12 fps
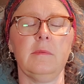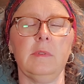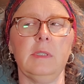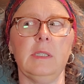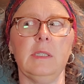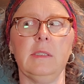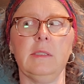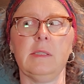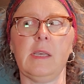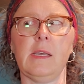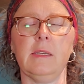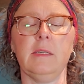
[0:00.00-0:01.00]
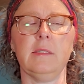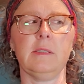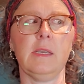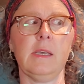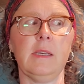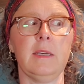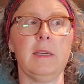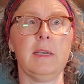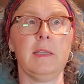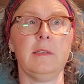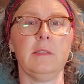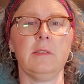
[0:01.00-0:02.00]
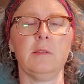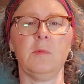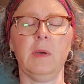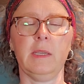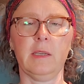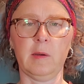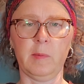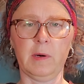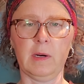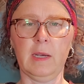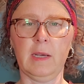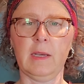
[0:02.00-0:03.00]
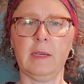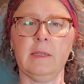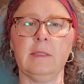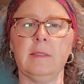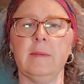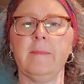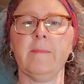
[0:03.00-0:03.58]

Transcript: And side to side just to wake up our eyes.